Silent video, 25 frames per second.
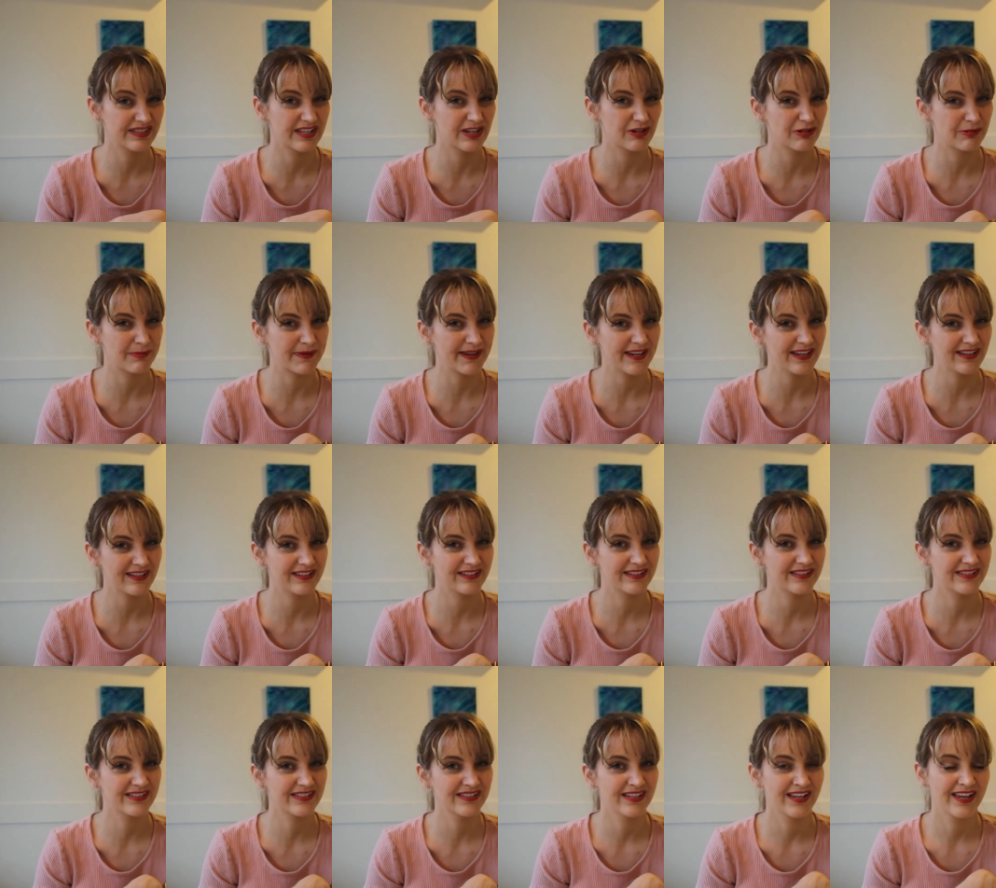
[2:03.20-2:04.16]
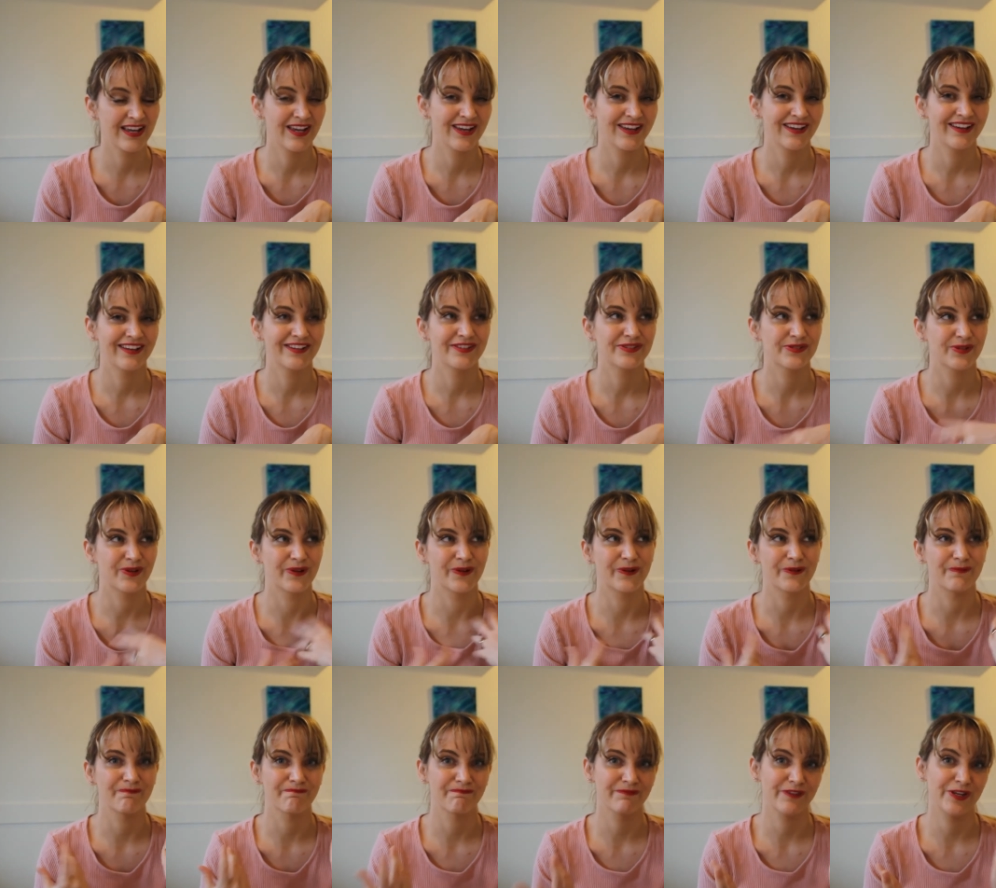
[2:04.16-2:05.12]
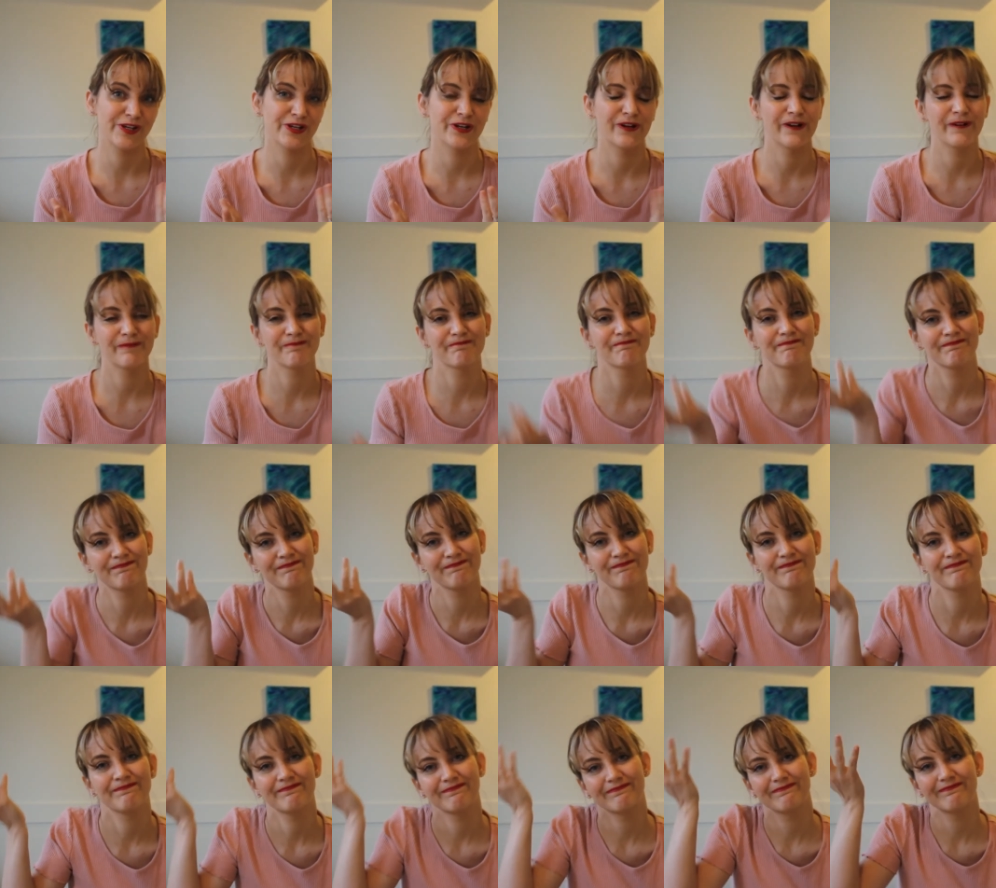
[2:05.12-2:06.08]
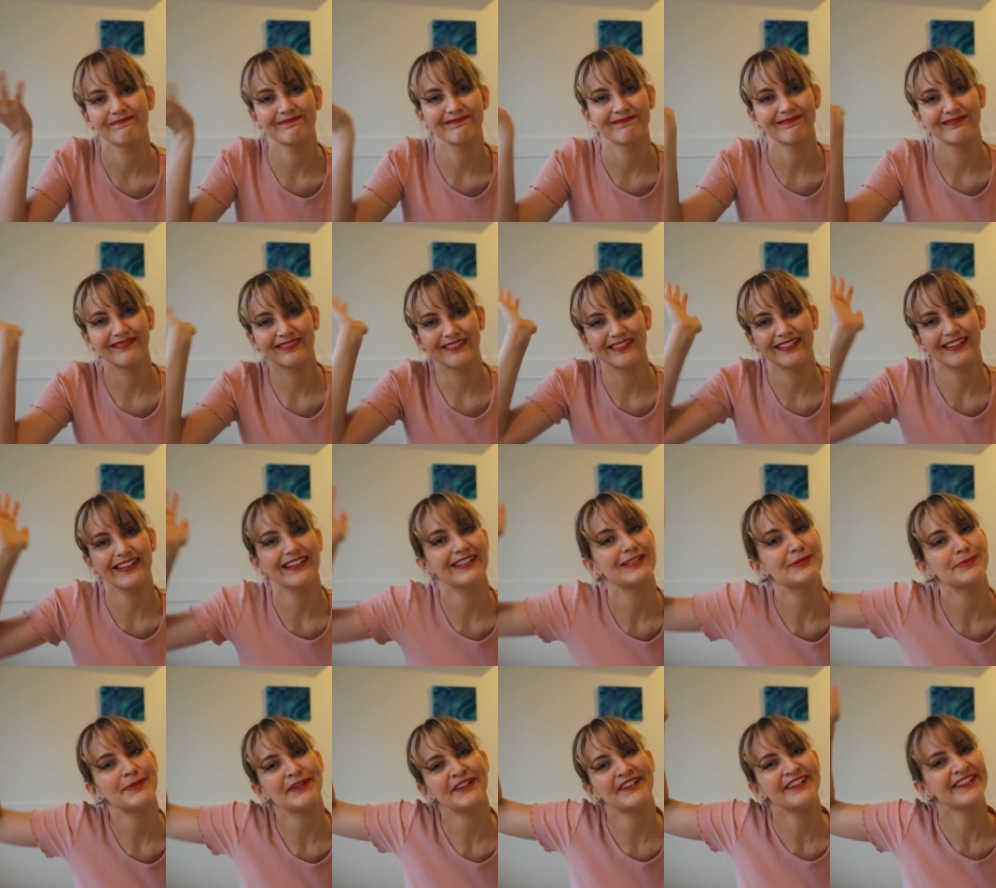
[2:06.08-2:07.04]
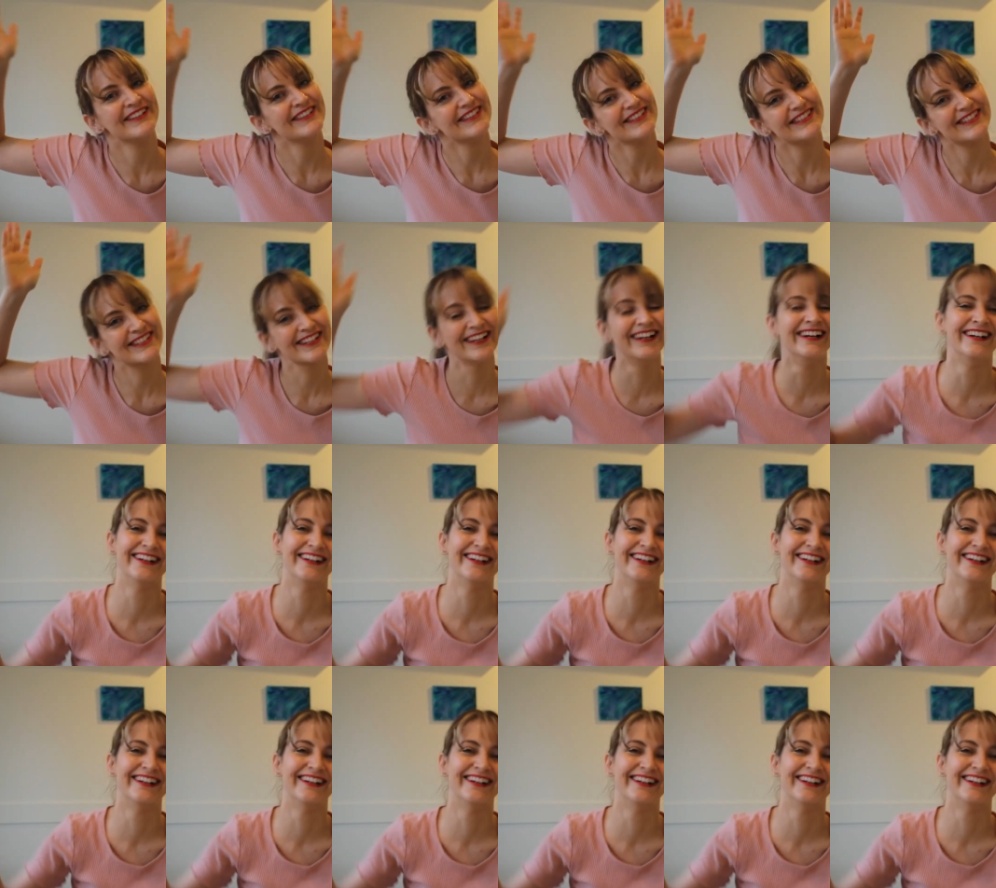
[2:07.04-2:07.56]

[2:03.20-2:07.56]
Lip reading: thereabouts. So, you know, experienced.